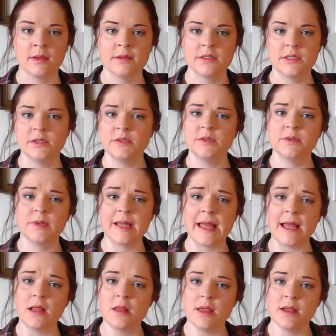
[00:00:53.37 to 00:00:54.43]
To
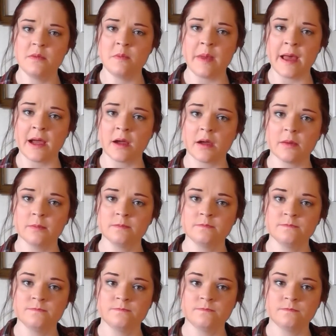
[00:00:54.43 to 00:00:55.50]
Hell and Back.
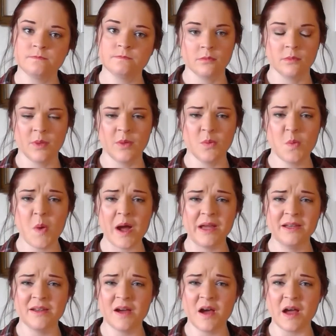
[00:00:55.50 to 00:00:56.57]
Why
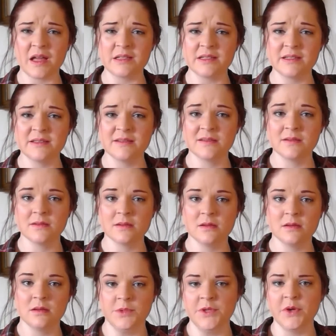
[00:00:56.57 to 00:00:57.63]
not?
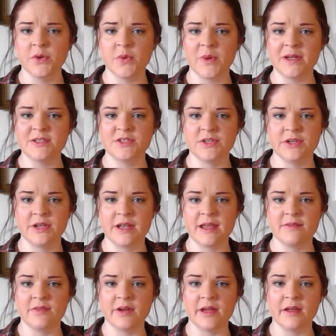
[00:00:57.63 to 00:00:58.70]
No question had
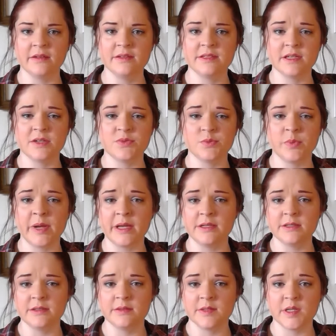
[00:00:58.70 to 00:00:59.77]
ever held such
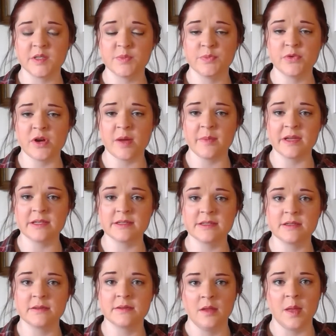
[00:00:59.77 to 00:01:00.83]
weight, such
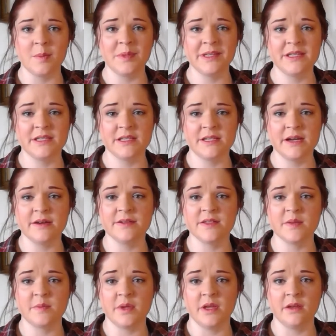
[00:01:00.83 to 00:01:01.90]
promise. Emily stares
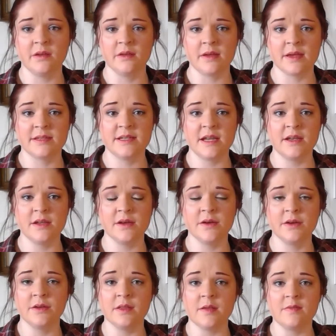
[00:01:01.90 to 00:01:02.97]
at me, extending her
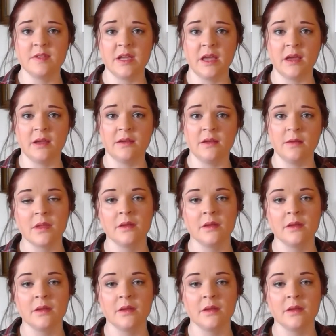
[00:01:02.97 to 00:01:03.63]
gloved hand.